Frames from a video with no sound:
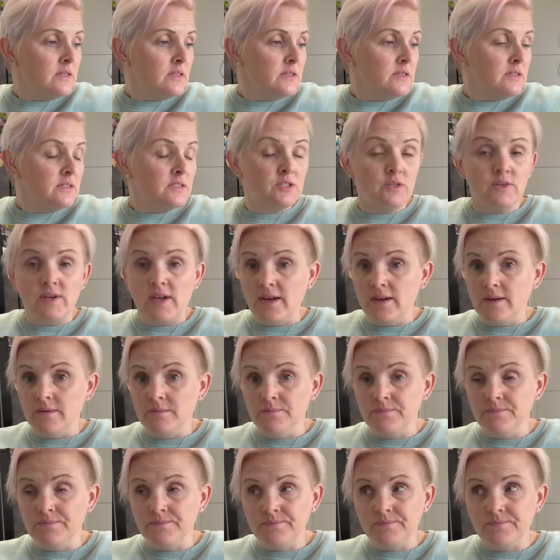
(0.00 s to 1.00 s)
So yeah,
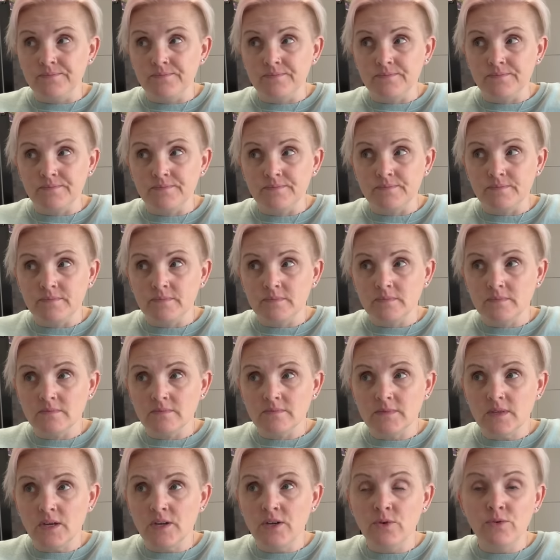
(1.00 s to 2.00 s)

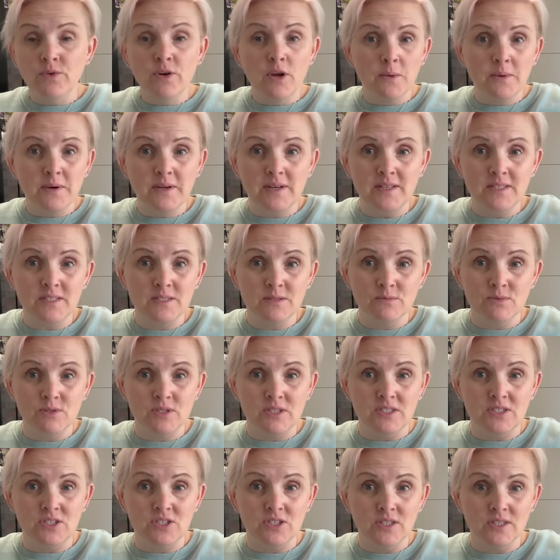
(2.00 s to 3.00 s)
I know Noah needs some more
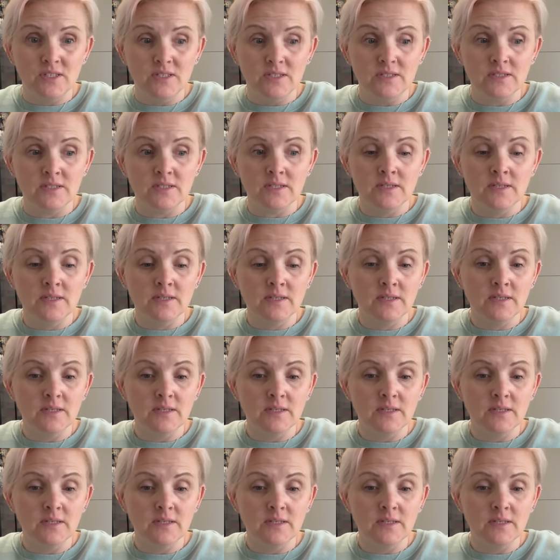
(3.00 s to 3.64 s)
t-shirts.